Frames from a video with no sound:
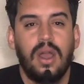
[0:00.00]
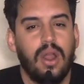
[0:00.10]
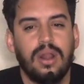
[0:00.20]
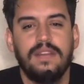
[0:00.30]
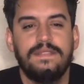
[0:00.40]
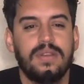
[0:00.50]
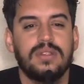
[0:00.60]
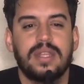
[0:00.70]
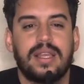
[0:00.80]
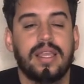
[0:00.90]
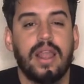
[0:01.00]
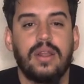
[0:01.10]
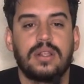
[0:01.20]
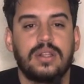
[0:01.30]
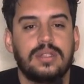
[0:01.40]
Arla feels like a
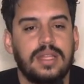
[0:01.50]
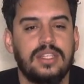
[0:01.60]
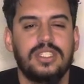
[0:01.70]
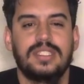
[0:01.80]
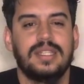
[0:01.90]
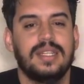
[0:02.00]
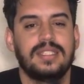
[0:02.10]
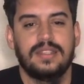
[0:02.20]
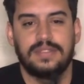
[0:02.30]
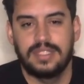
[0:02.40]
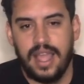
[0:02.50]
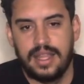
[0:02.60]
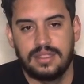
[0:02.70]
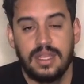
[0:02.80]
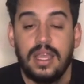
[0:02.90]
character, not just a list of
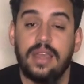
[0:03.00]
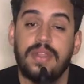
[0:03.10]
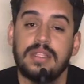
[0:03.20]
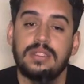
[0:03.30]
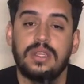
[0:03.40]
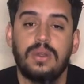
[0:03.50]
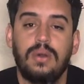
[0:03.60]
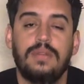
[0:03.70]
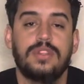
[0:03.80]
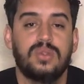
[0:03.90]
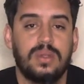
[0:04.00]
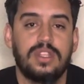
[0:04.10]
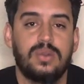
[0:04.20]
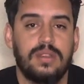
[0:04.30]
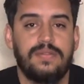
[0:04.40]
stats, and that's the goal of the
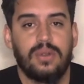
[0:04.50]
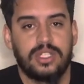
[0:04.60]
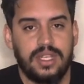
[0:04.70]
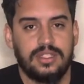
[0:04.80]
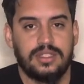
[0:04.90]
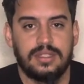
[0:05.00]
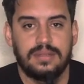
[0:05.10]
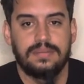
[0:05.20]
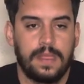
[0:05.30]
2024 changes.